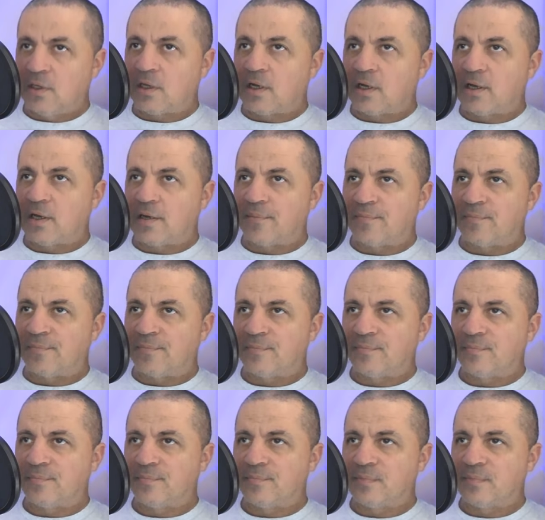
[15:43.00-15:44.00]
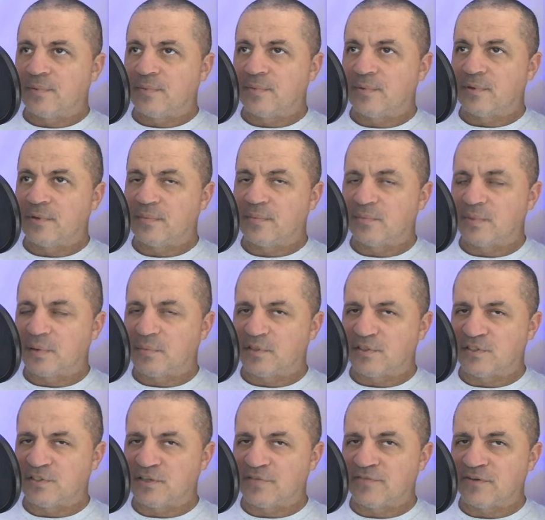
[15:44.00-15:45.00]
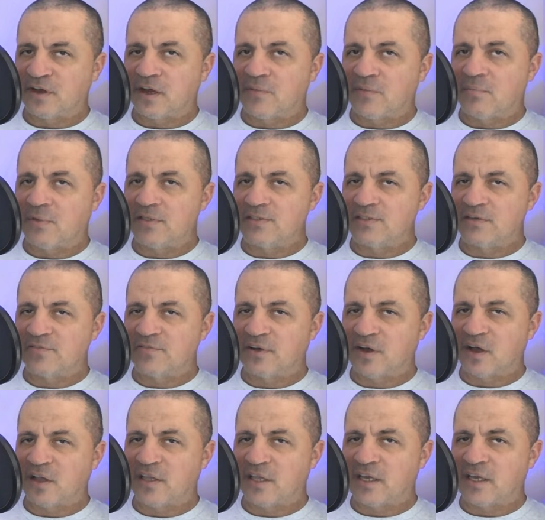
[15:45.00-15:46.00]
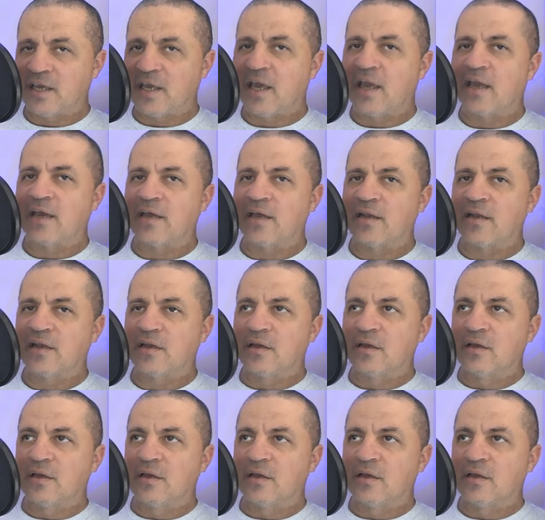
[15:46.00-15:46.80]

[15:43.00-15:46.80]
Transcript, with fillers: um, Mustafa uh, Mustafa Ali and